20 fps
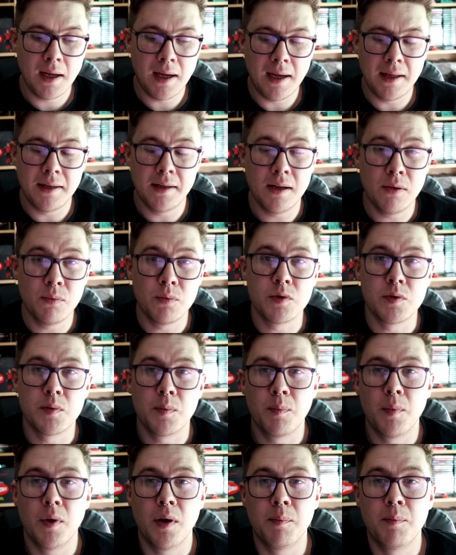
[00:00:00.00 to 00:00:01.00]
and it was
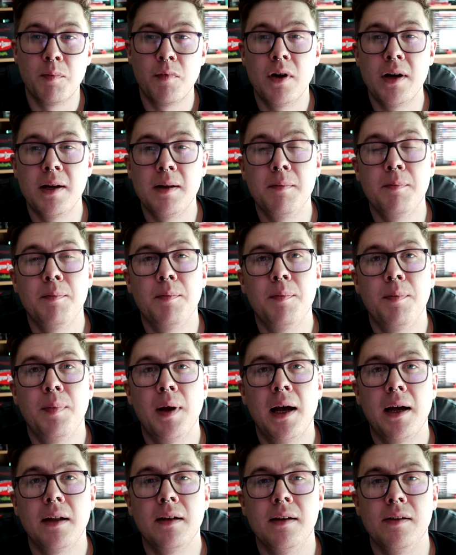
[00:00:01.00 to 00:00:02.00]
a pretty
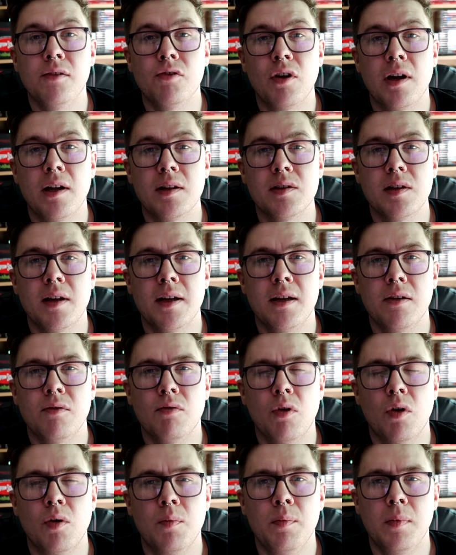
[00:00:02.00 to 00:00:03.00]
badly translated
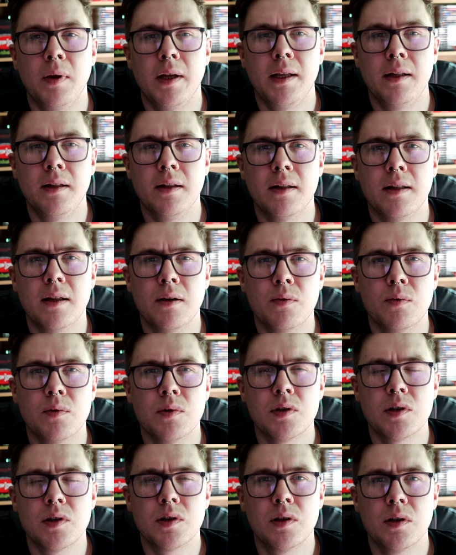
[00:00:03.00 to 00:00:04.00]
ROM in that
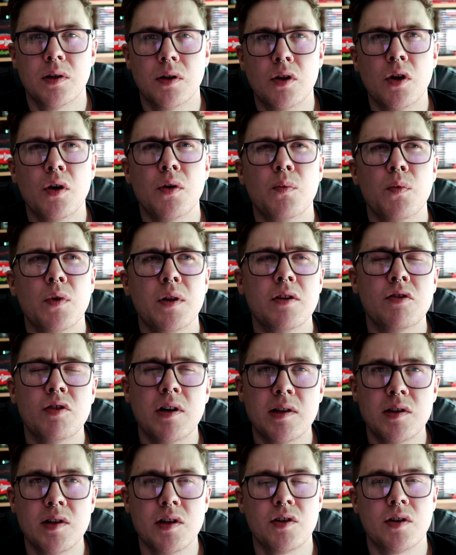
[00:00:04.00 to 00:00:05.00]
the
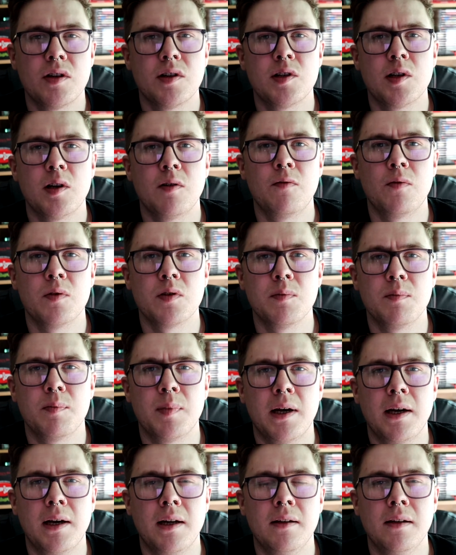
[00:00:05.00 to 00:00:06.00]
translation itself wasn't
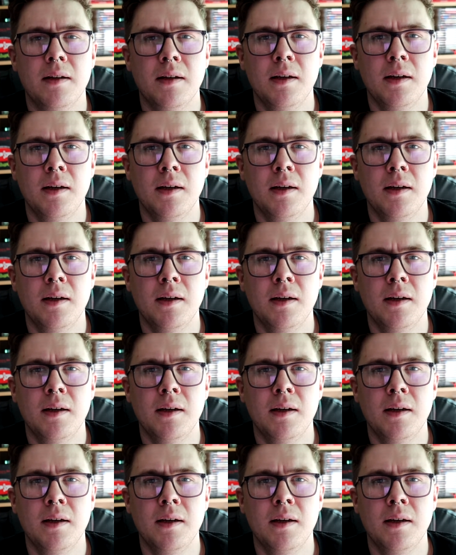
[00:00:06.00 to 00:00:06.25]
bad,